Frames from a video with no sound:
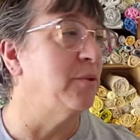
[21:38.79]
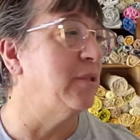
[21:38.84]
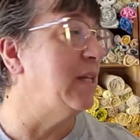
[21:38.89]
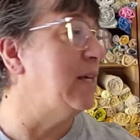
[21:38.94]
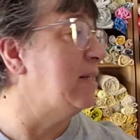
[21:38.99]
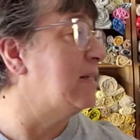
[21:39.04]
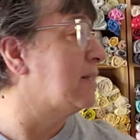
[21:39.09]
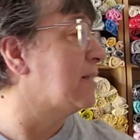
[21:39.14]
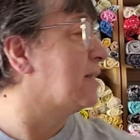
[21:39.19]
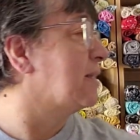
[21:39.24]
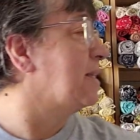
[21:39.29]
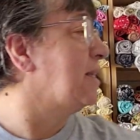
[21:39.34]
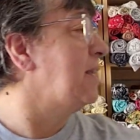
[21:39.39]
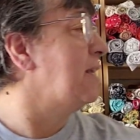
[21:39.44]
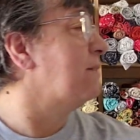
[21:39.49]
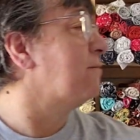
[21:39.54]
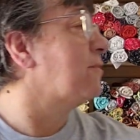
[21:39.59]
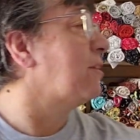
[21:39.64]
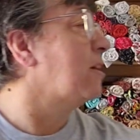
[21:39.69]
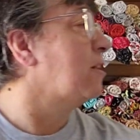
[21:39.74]
let's
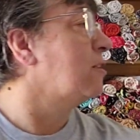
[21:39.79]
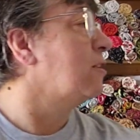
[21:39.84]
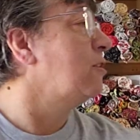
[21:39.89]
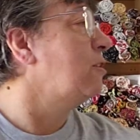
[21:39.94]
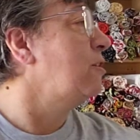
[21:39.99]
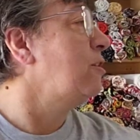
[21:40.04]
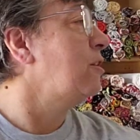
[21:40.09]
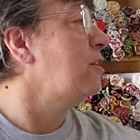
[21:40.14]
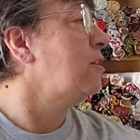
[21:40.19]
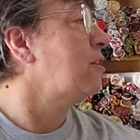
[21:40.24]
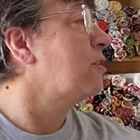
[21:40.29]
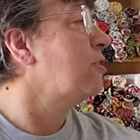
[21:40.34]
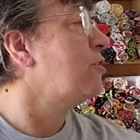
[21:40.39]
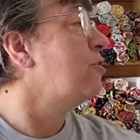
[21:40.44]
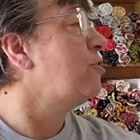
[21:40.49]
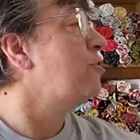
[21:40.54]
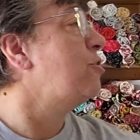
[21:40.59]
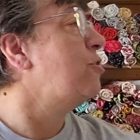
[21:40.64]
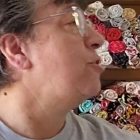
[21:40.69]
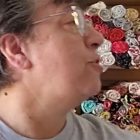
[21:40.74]
give a look
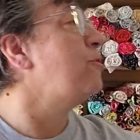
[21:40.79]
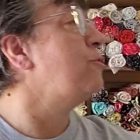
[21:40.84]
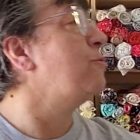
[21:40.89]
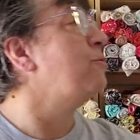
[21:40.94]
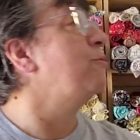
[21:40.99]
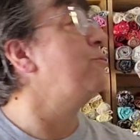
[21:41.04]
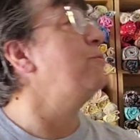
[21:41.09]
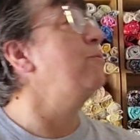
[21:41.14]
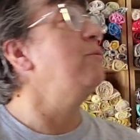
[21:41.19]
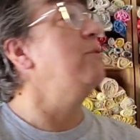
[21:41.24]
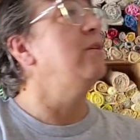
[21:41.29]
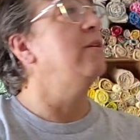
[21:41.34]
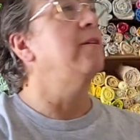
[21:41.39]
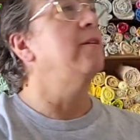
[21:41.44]
to